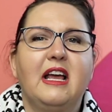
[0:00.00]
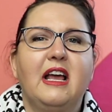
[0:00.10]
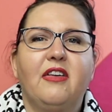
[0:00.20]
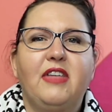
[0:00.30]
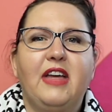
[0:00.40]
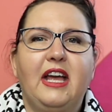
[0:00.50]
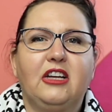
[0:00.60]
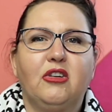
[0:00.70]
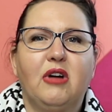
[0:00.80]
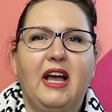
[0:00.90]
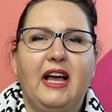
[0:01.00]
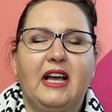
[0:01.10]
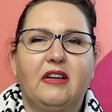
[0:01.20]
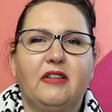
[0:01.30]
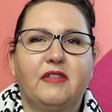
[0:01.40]
Then you
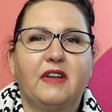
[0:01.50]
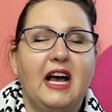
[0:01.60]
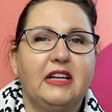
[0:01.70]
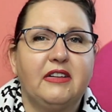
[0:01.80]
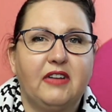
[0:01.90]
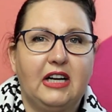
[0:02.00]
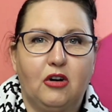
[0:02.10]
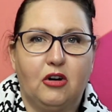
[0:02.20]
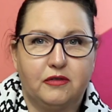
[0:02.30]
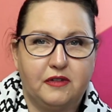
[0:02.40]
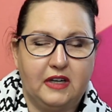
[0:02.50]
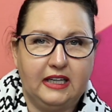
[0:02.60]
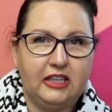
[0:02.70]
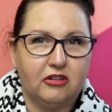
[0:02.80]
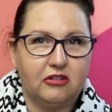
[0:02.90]
have Carnival of
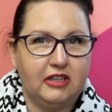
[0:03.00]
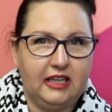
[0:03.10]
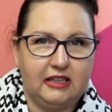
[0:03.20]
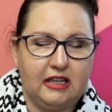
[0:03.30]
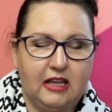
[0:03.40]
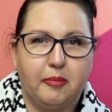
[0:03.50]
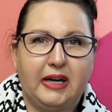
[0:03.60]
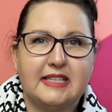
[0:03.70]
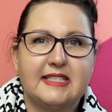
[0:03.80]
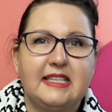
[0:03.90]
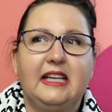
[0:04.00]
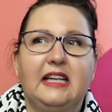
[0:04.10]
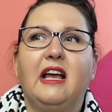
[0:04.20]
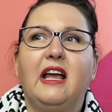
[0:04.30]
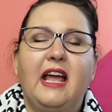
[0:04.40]
Rio in
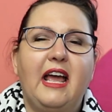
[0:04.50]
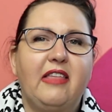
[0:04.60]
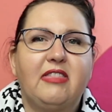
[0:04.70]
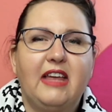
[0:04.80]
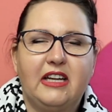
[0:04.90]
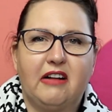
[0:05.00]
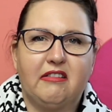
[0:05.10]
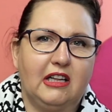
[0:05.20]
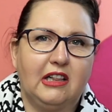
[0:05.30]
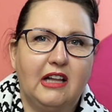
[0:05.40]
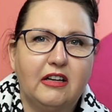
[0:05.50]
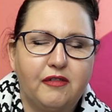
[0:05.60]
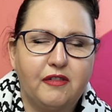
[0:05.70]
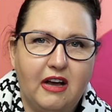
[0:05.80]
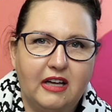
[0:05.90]
Brazil. And then there are a lot
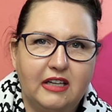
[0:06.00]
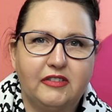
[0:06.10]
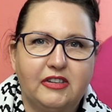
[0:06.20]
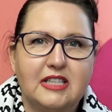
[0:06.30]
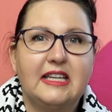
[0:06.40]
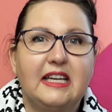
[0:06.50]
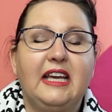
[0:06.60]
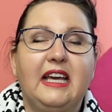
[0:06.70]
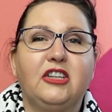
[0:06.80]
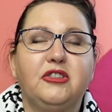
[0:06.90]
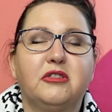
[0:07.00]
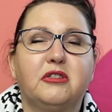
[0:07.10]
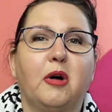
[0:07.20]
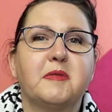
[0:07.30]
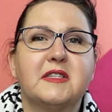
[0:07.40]
of carnivals in
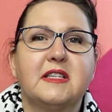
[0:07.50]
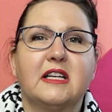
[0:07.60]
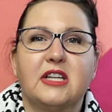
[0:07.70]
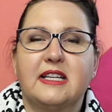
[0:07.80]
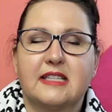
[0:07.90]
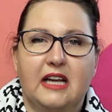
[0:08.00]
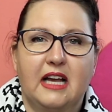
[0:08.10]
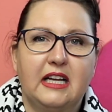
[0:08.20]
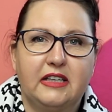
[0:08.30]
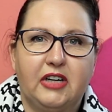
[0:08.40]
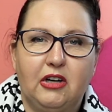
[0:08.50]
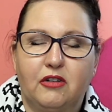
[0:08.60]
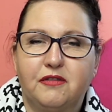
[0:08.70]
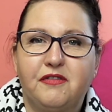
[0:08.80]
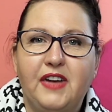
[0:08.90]
Europe, such as the Carnival
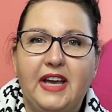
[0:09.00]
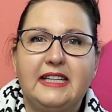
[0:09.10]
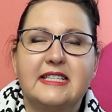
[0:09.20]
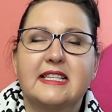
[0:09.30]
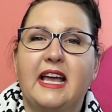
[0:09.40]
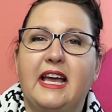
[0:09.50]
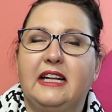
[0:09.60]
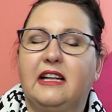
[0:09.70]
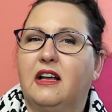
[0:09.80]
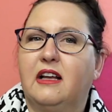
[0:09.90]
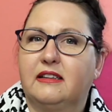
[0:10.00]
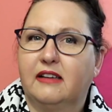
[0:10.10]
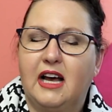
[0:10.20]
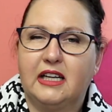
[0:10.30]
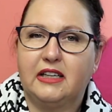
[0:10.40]
of Venice and the
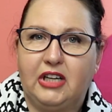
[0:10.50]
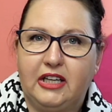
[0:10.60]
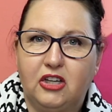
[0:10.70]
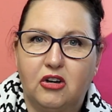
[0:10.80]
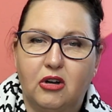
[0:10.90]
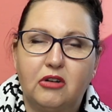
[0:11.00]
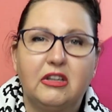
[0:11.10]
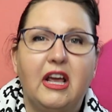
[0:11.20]
Carnival in Cologne.